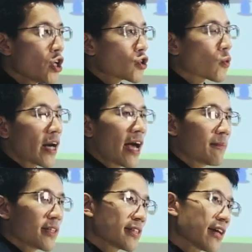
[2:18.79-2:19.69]
So what
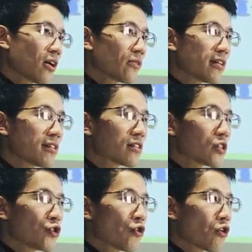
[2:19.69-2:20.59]
happens now is
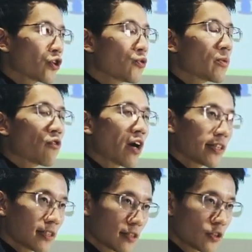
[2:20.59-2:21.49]
your human
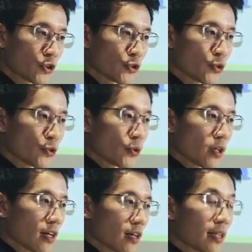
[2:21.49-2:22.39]
right to
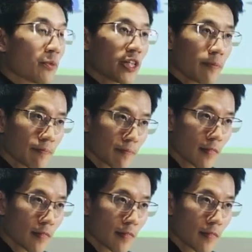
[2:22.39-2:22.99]
uh, liberty